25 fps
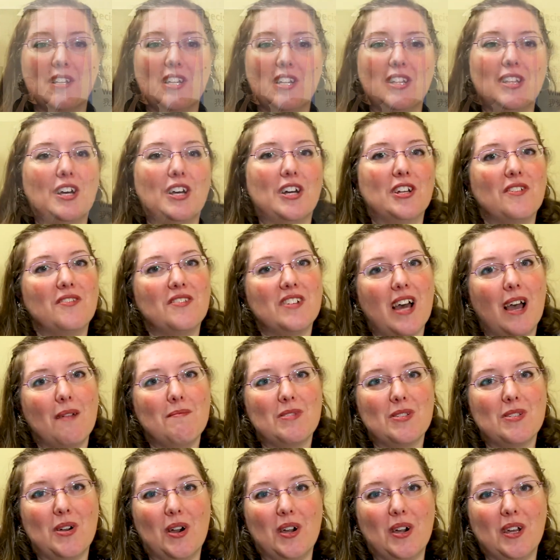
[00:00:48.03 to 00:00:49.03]
lot of time
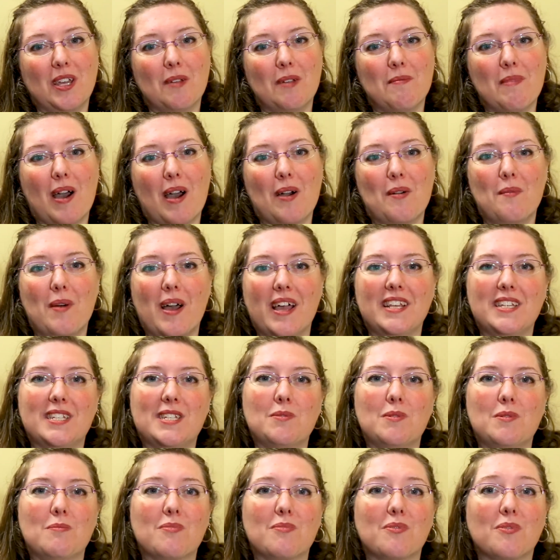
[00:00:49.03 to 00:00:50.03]
talking about ways
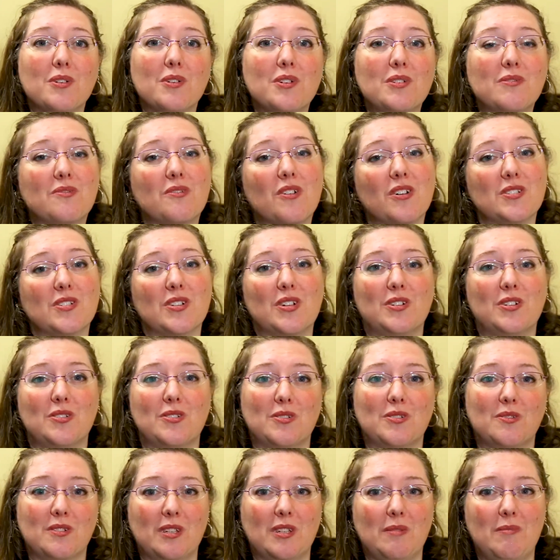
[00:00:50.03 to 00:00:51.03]
to improve
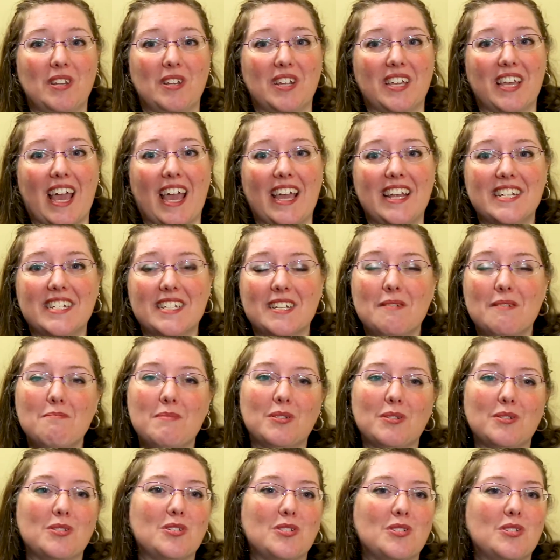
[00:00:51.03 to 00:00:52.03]
cross-cultural communication,
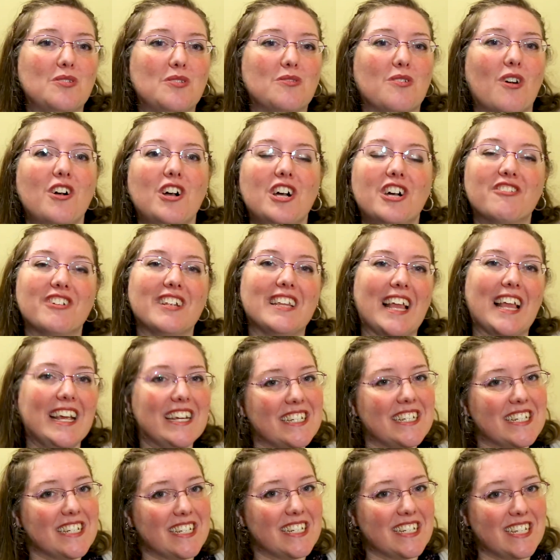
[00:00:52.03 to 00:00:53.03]
build stronger
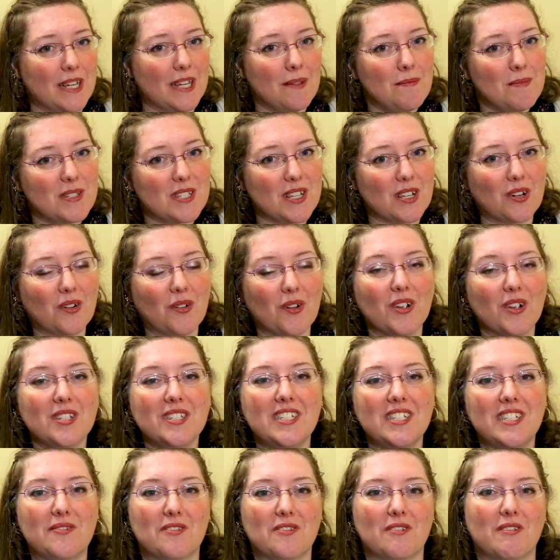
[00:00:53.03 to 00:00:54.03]
relationships across
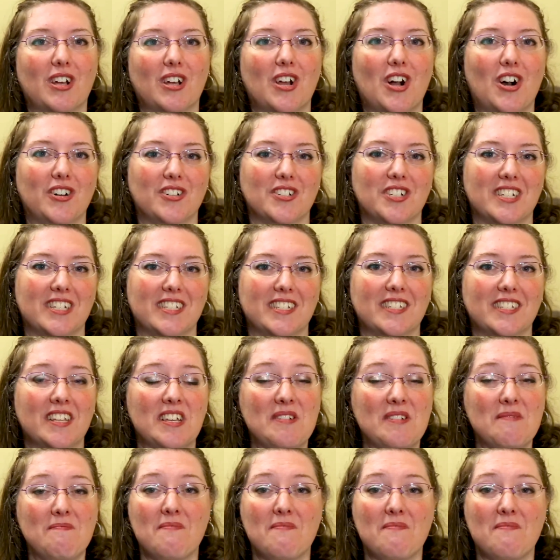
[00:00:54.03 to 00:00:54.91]
differing cultures,